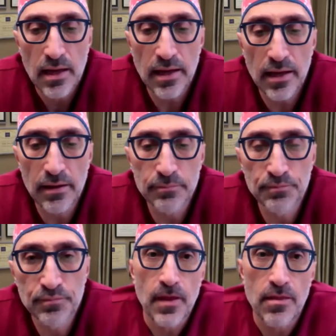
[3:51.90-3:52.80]

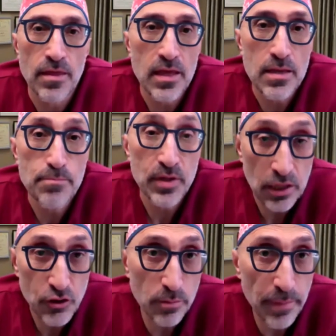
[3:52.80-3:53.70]
Um, the
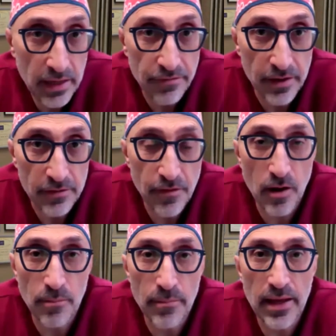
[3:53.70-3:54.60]
potential benefit
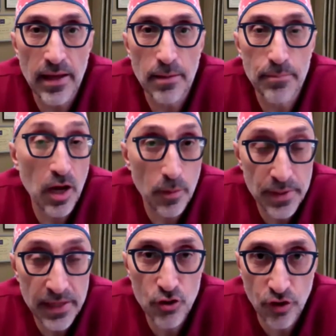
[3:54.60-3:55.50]
from uh, P R
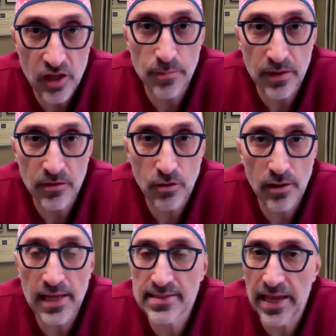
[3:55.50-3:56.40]
P treatment could
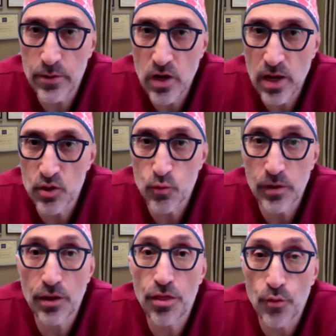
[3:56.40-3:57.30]
last anywhere
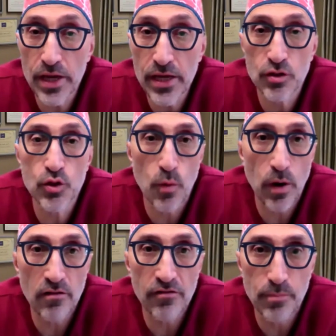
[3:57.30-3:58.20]
between three to
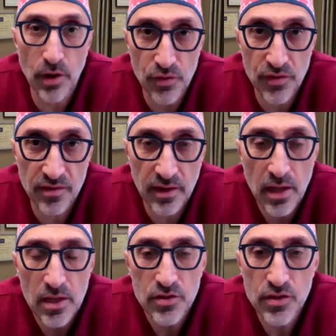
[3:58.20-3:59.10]
twelve months.
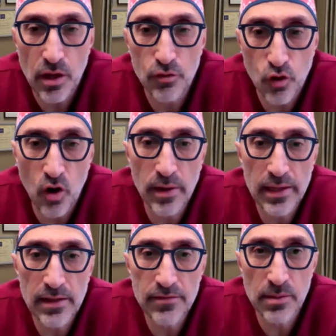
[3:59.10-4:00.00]
So normally if